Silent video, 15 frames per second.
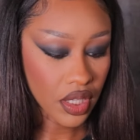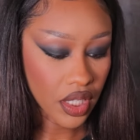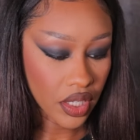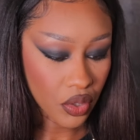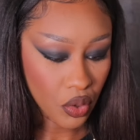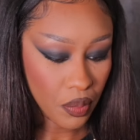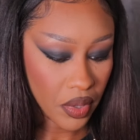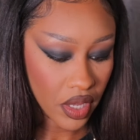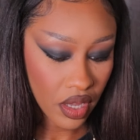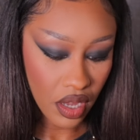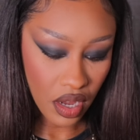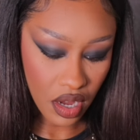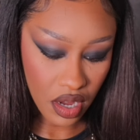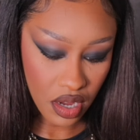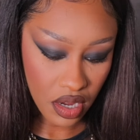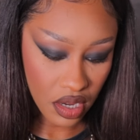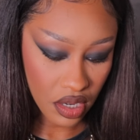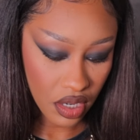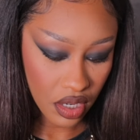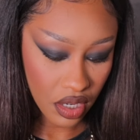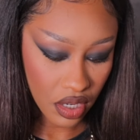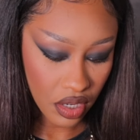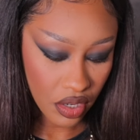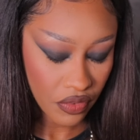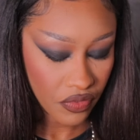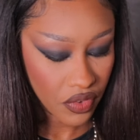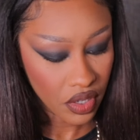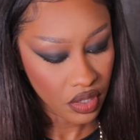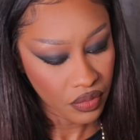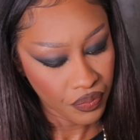little bit
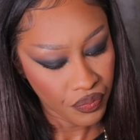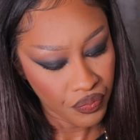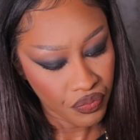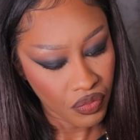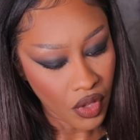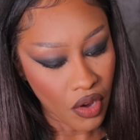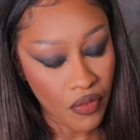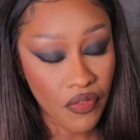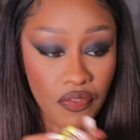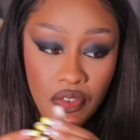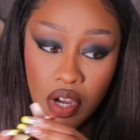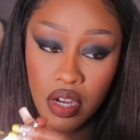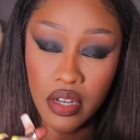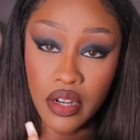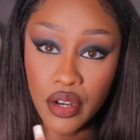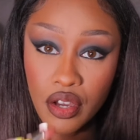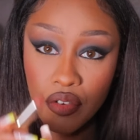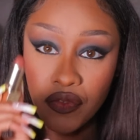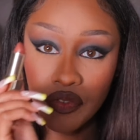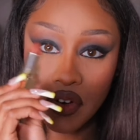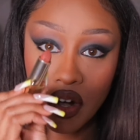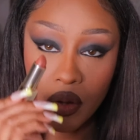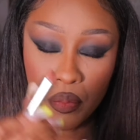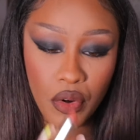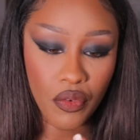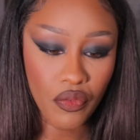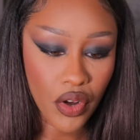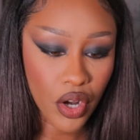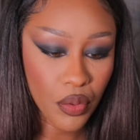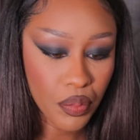of Fun from
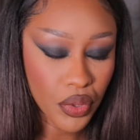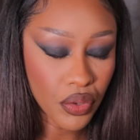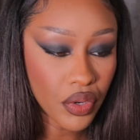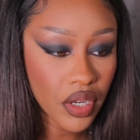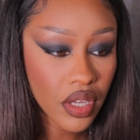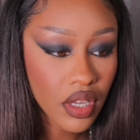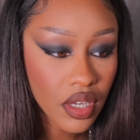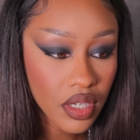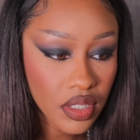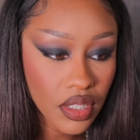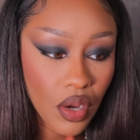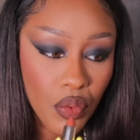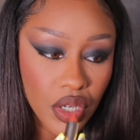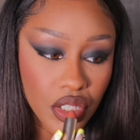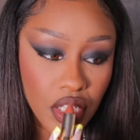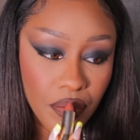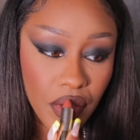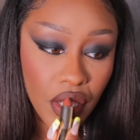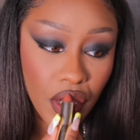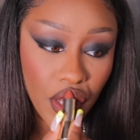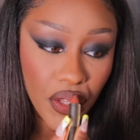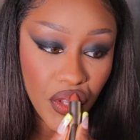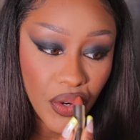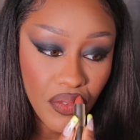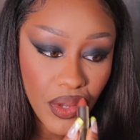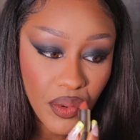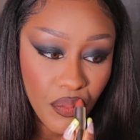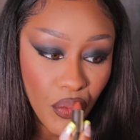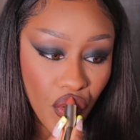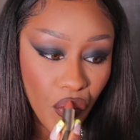Rare Beauty because I wanted to make it a little
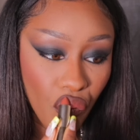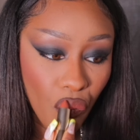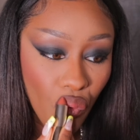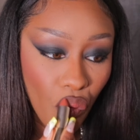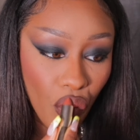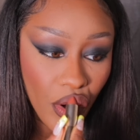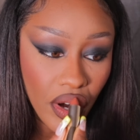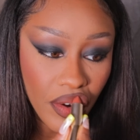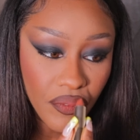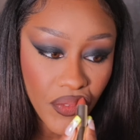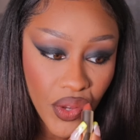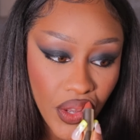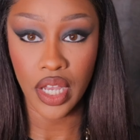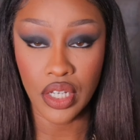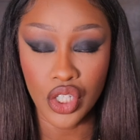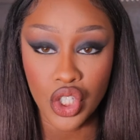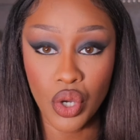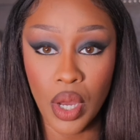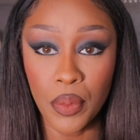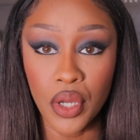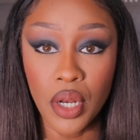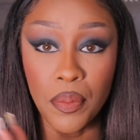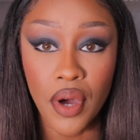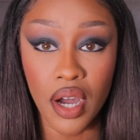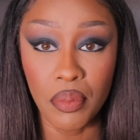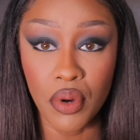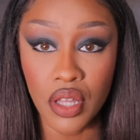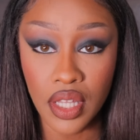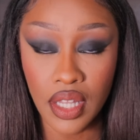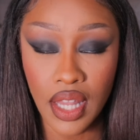bit more warm. So I'm gonna pop
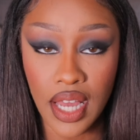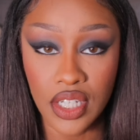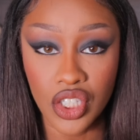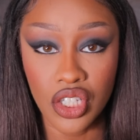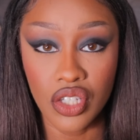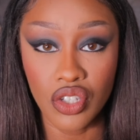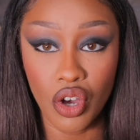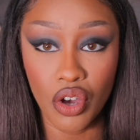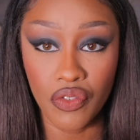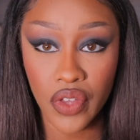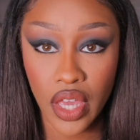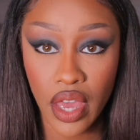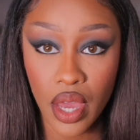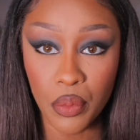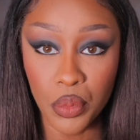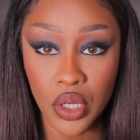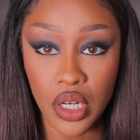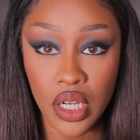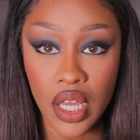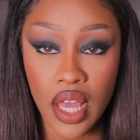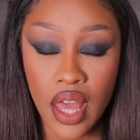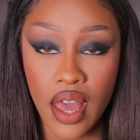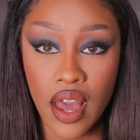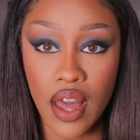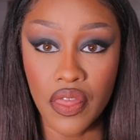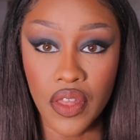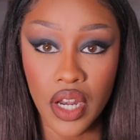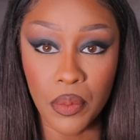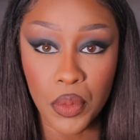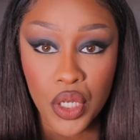on the lashes off camera, and
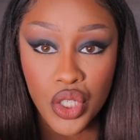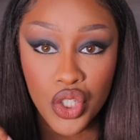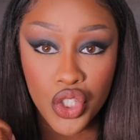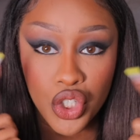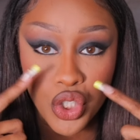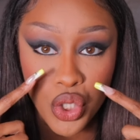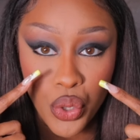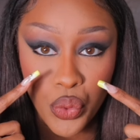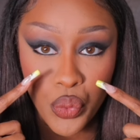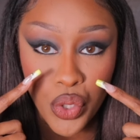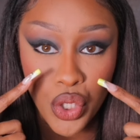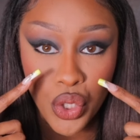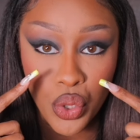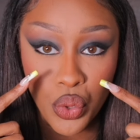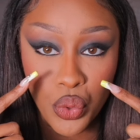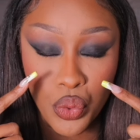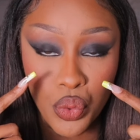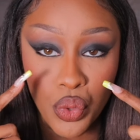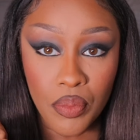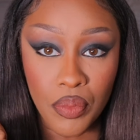then I'm gonna show you